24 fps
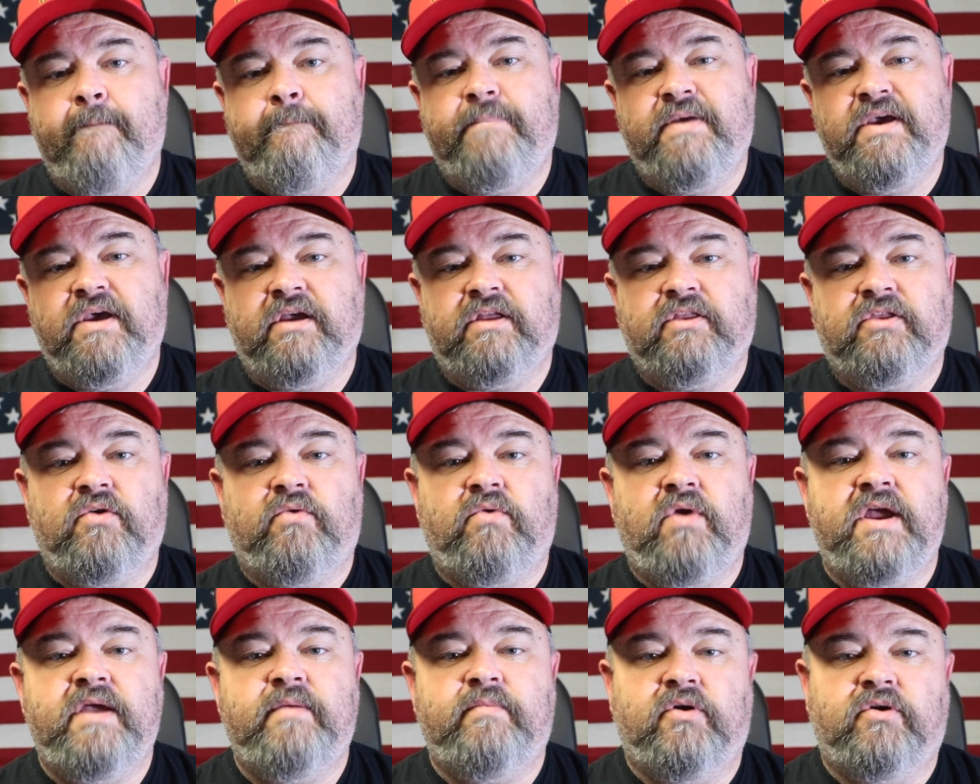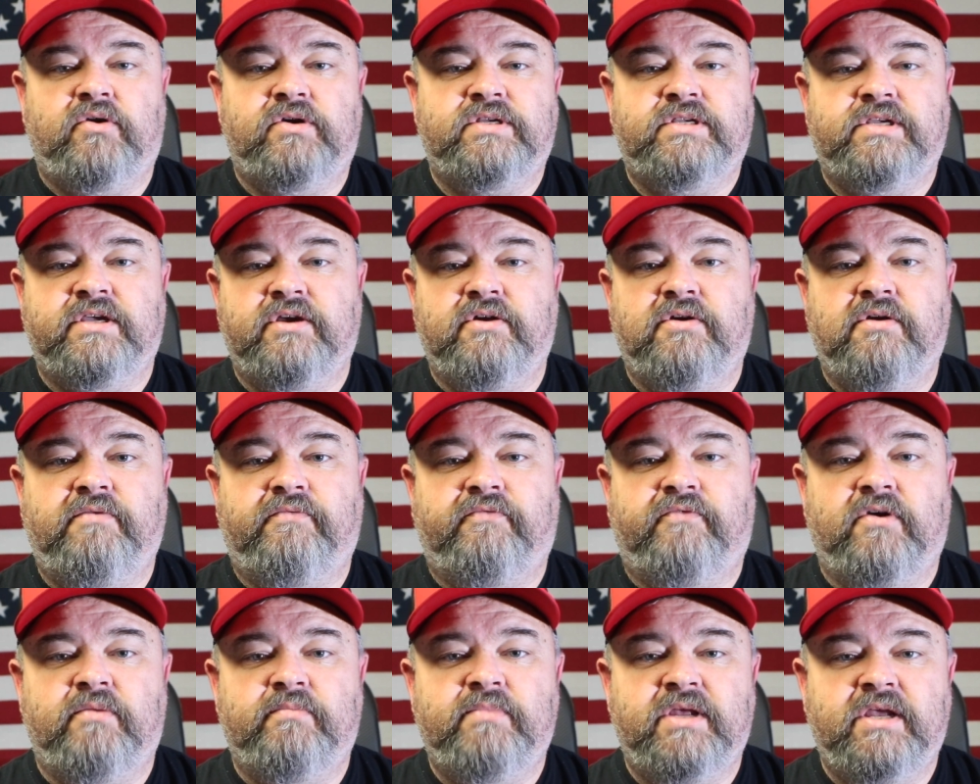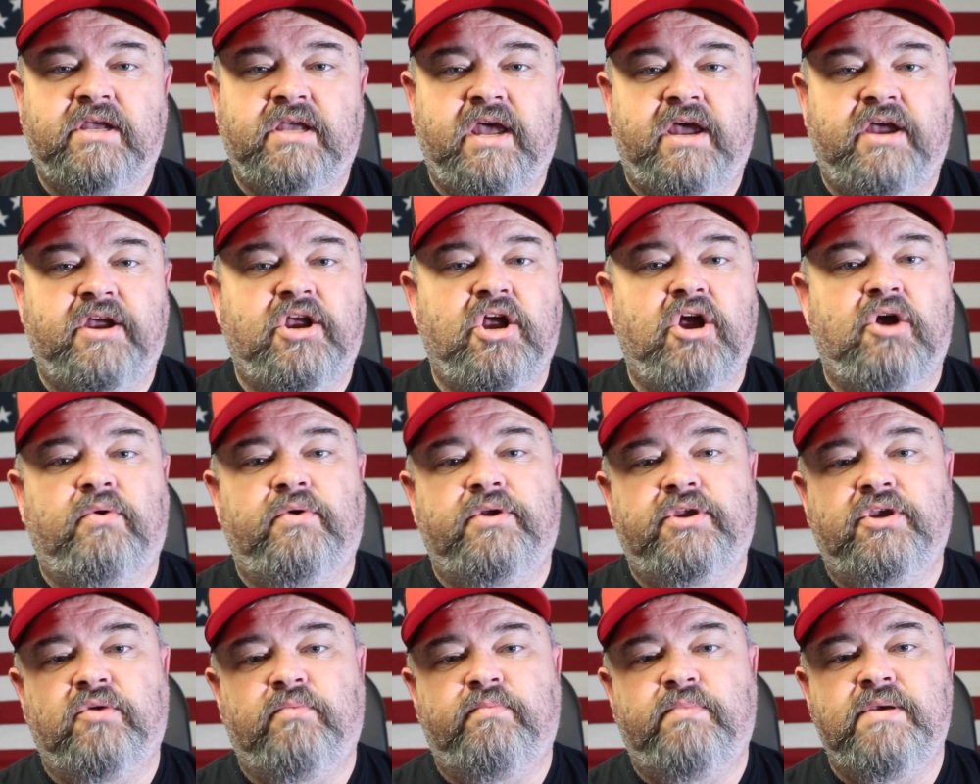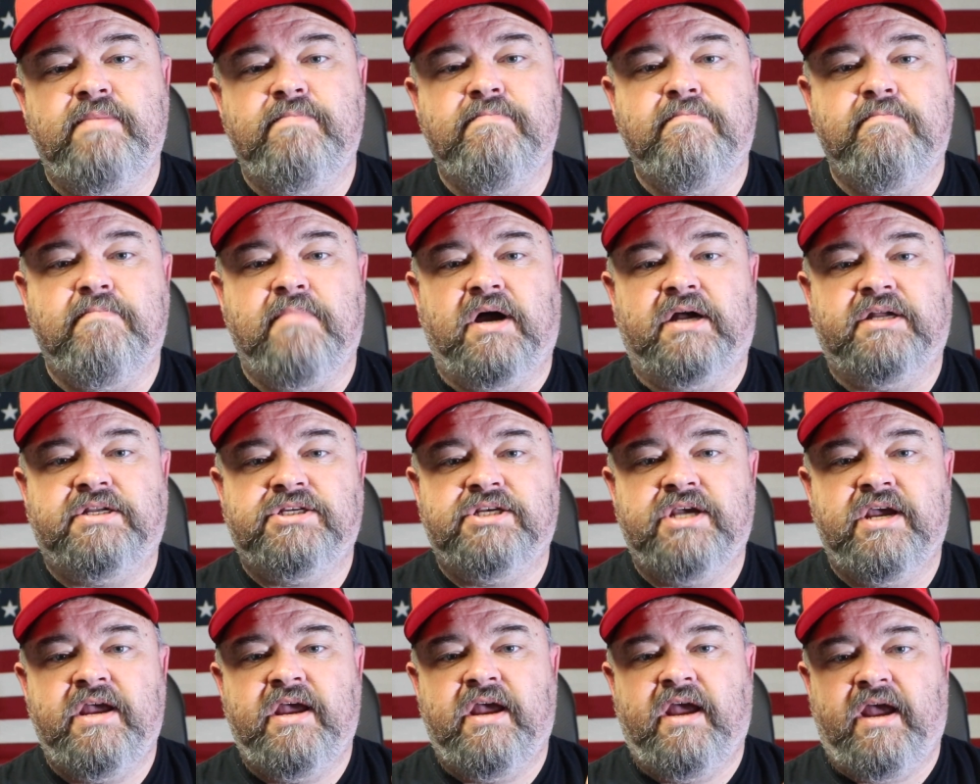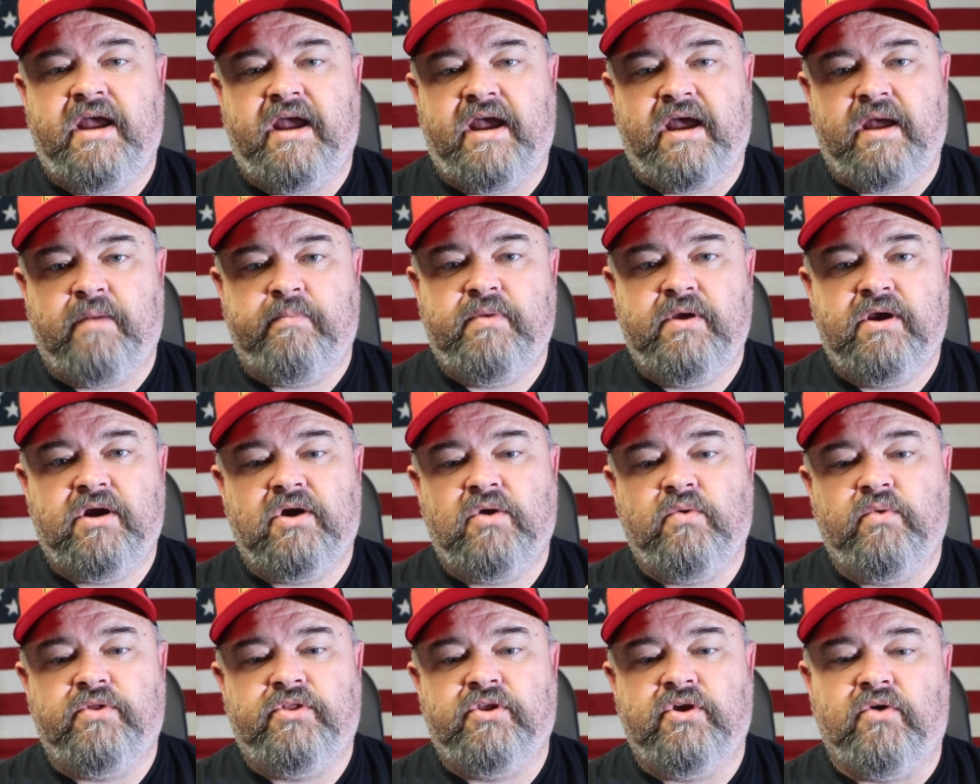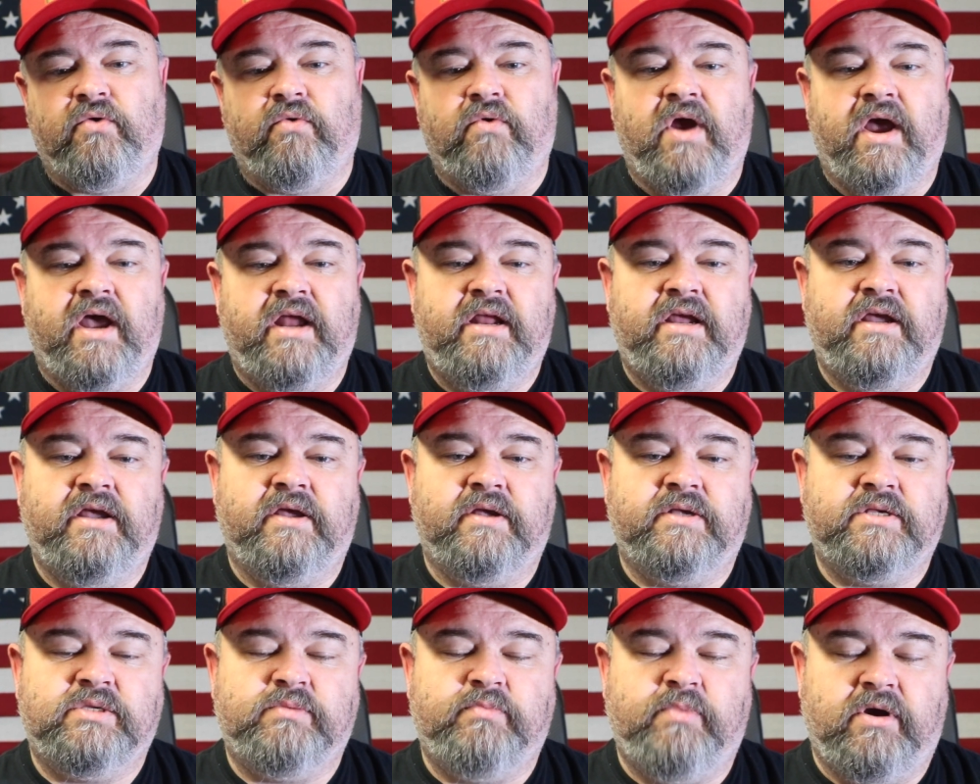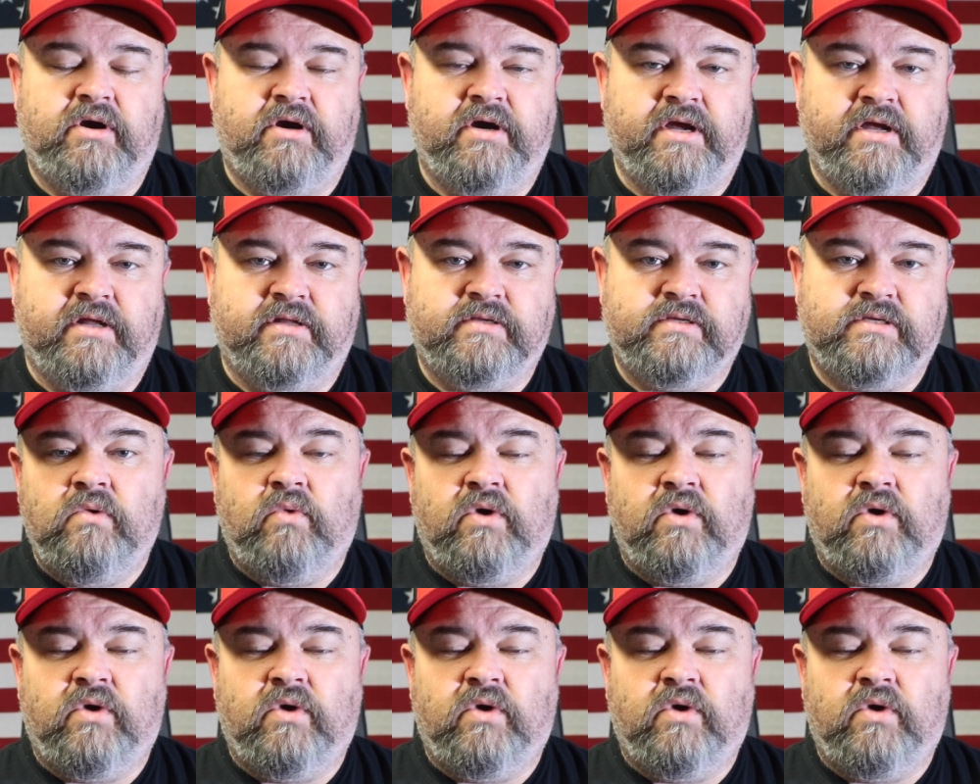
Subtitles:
pick the right motorcycle from the get-go and you'll be much happier with your riding experience.